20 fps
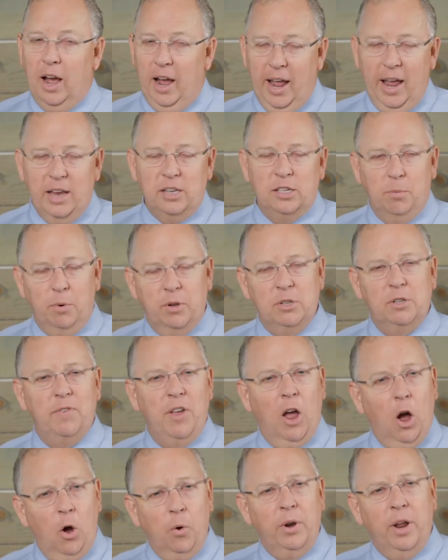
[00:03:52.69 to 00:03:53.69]
I asked him once if
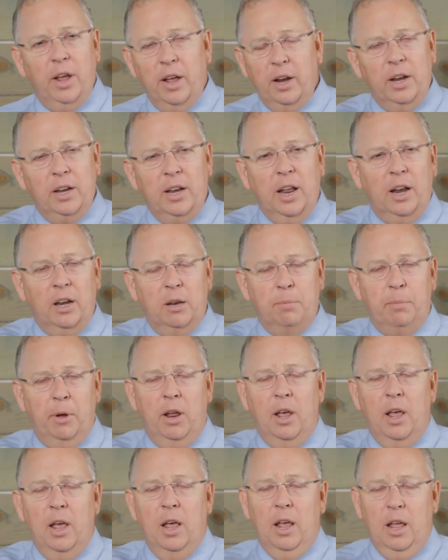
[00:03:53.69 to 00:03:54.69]
he owned it, and he didn't,
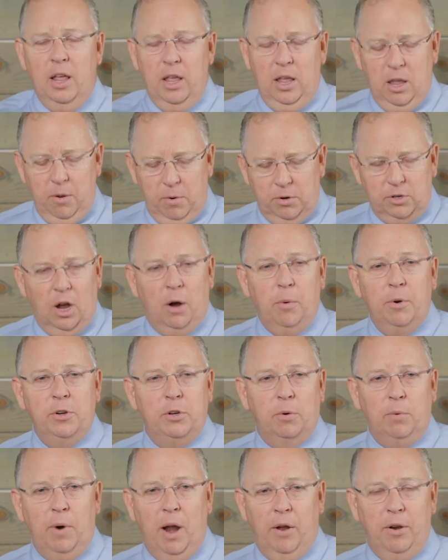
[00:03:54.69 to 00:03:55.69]
but he was always
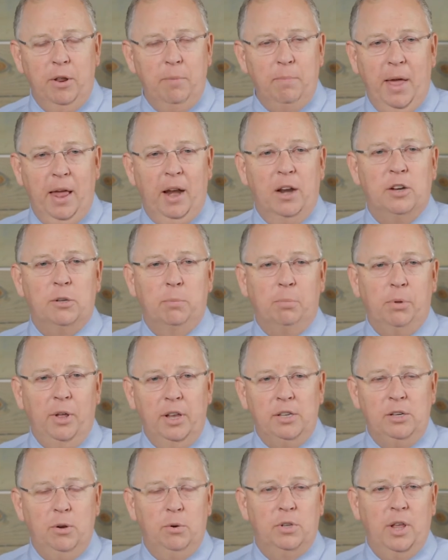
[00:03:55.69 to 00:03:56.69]
around. He managed the
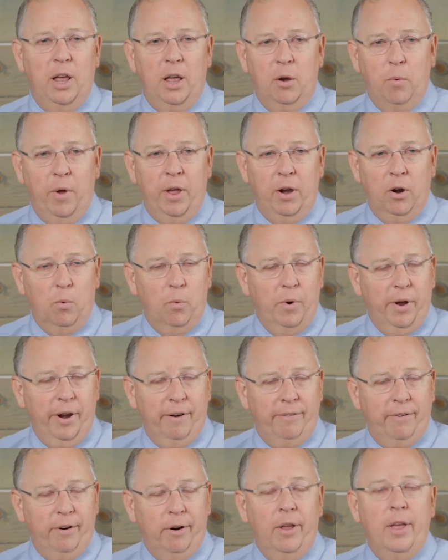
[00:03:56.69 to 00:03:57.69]
place, he was the head waiter,
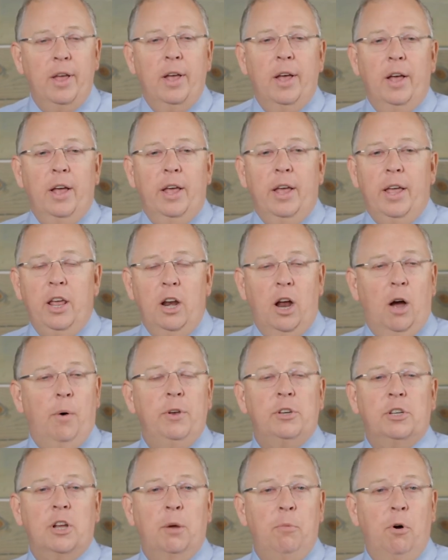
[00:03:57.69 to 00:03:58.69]
whatever he'd
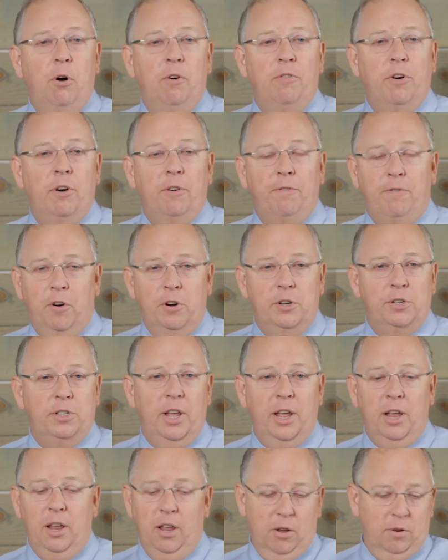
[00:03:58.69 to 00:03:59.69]
always come over first
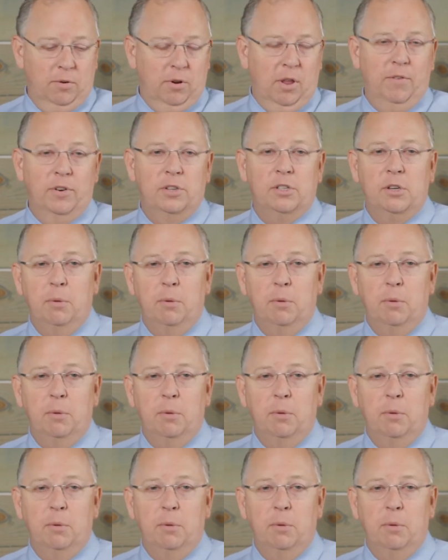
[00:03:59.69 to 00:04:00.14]
thing, you know, give us